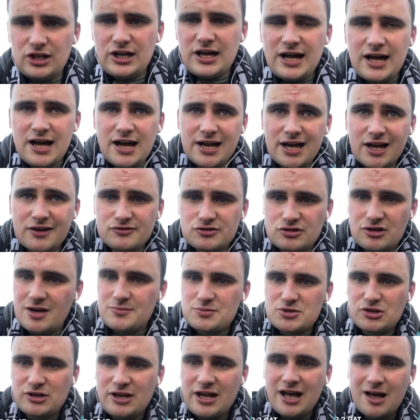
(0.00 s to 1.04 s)
high after
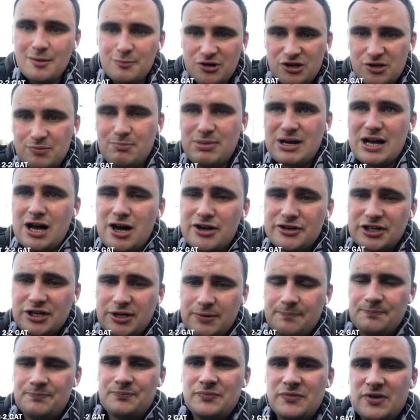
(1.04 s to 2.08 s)
absolutely hammering Barnet
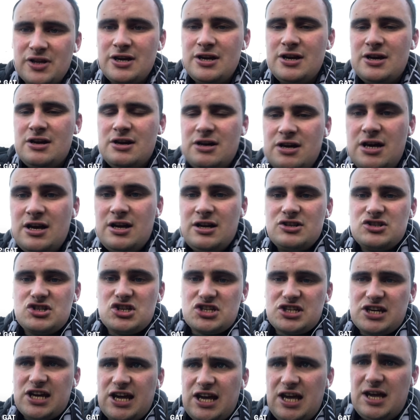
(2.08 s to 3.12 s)

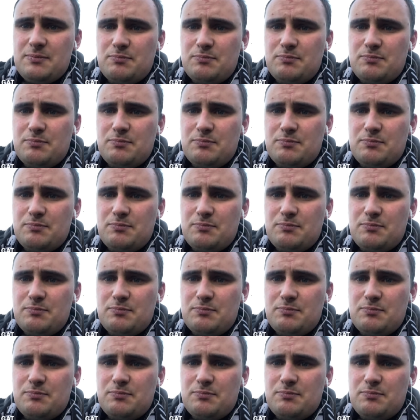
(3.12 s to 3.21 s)
today.